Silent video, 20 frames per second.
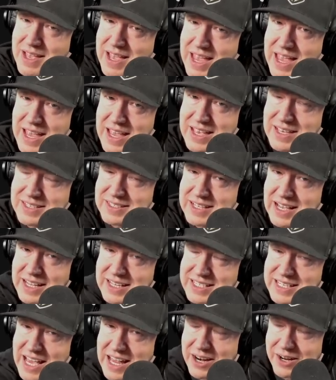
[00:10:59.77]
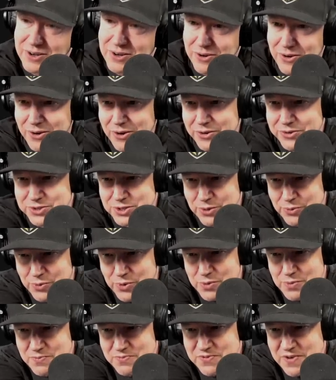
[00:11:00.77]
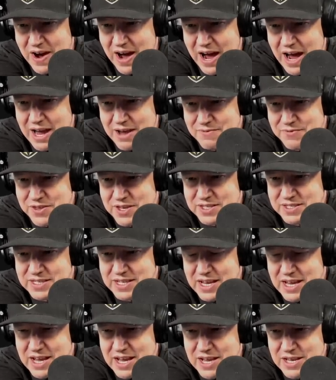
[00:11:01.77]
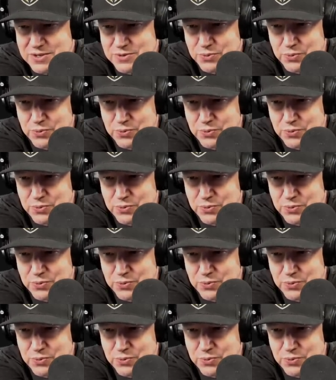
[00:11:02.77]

is identical to room five. This is